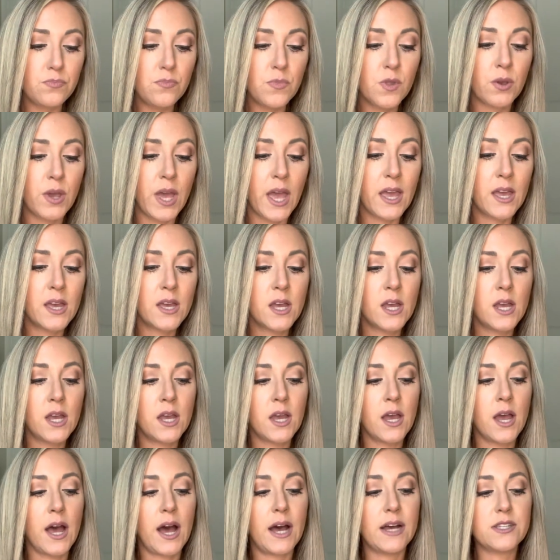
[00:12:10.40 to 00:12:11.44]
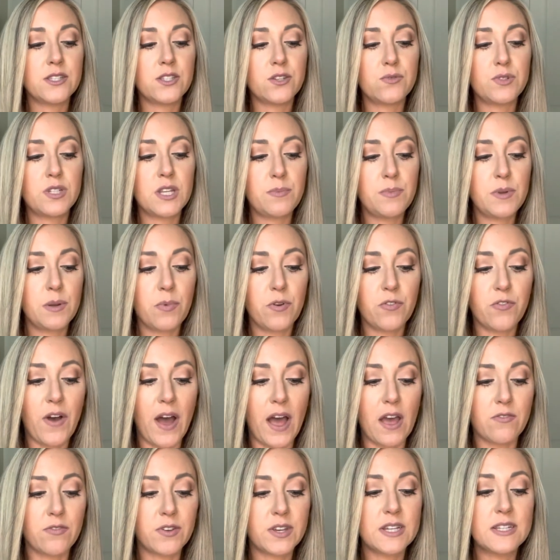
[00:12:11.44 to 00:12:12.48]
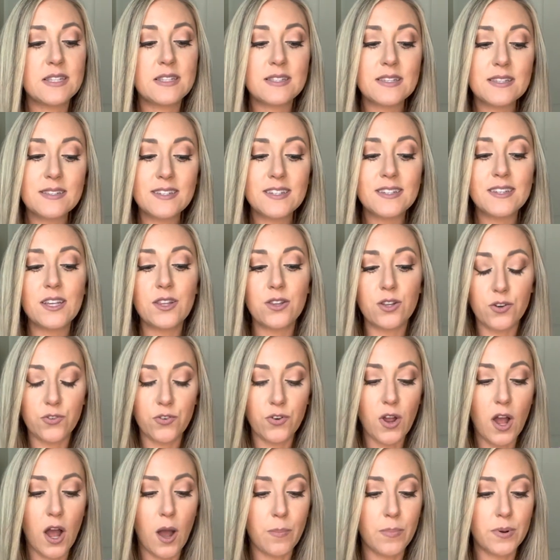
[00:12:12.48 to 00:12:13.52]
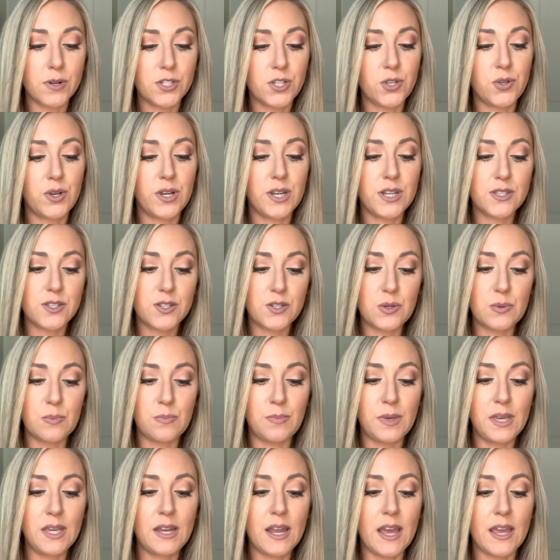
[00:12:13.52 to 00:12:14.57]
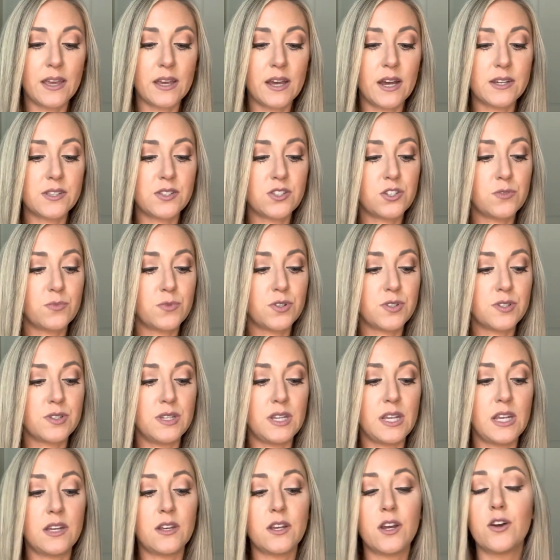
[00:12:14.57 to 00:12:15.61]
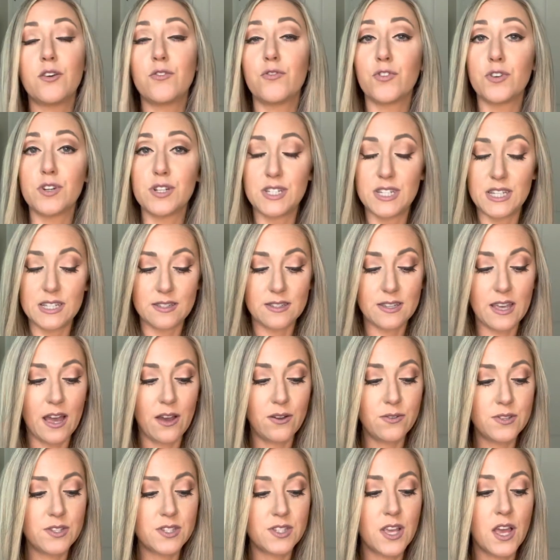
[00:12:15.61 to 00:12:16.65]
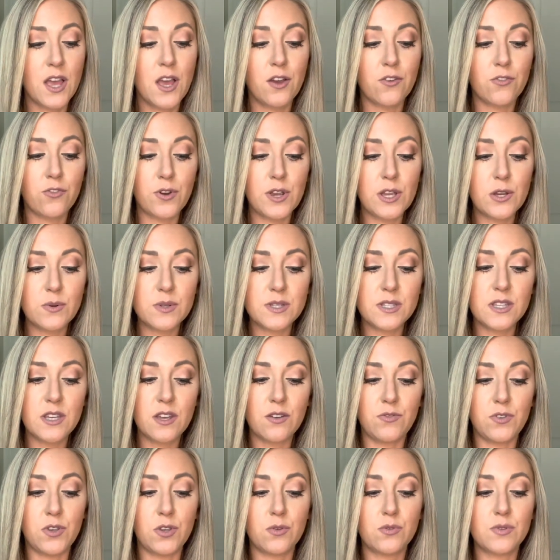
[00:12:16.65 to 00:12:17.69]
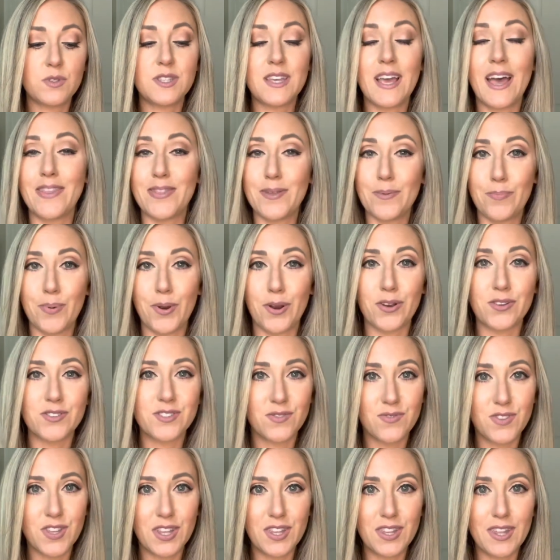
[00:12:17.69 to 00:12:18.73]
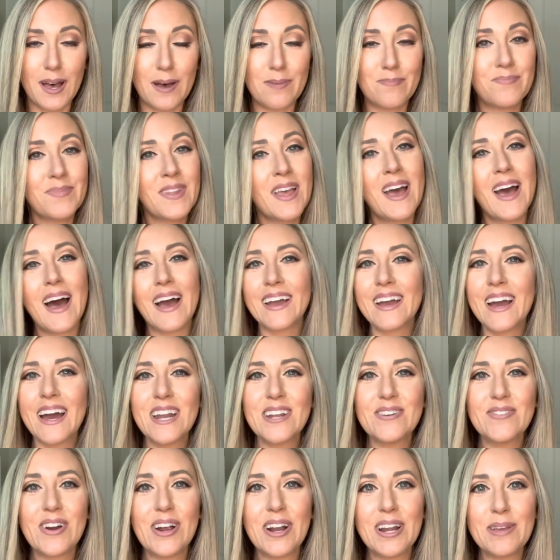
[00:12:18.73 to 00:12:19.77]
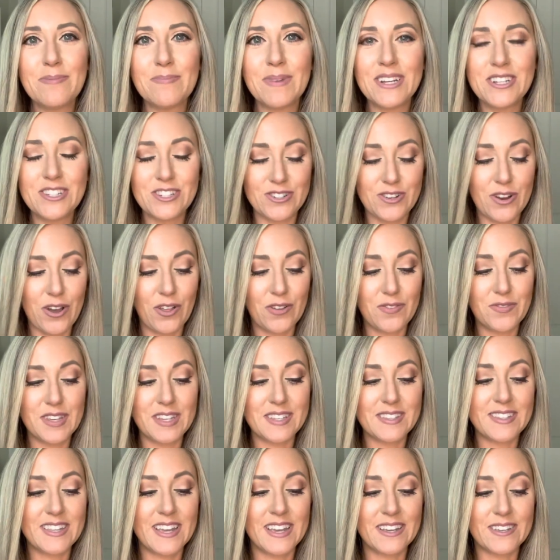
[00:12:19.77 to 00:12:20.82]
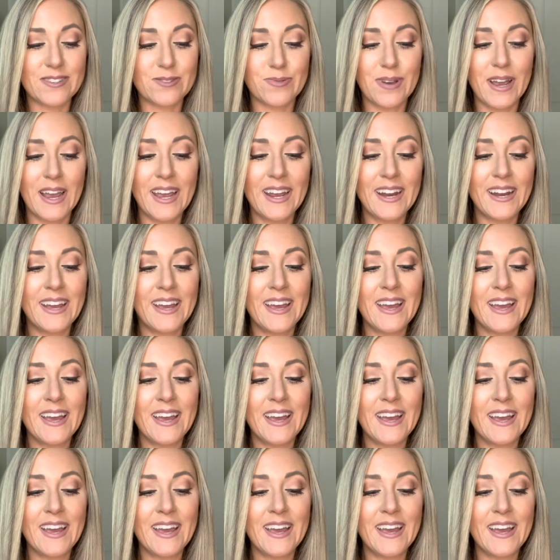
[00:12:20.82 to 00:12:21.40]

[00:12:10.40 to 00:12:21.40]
Okay. So tip number five, consistently look for opportunities to meet a customer's need for discounts, frequency of use, and the perks of the club. I kind of already mentioned all of these things, right?